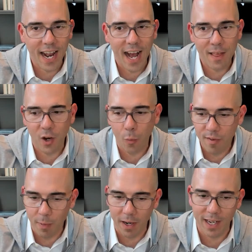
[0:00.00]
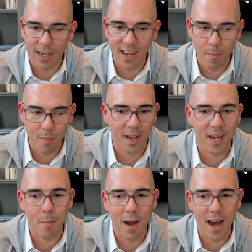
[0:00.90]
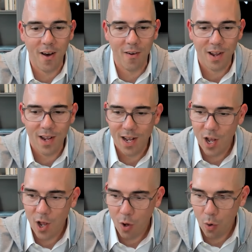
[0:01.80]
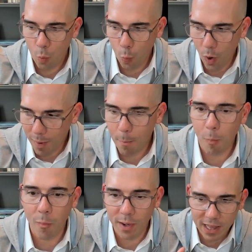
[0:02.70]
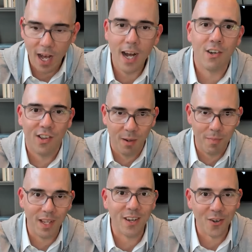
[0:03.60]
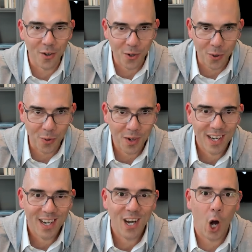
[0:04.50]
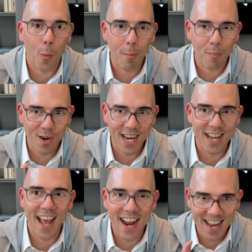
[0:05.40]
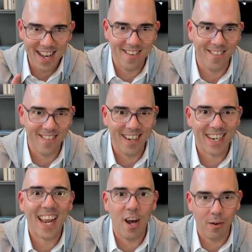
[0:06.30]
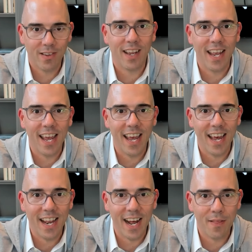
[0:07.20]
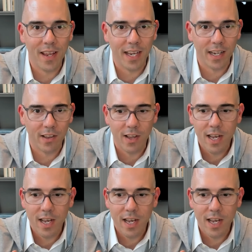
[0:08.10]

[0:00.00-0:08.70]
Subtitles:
I think we spent a lot of time thinking about, when we launch something new, are we bringing that into account? And I think it's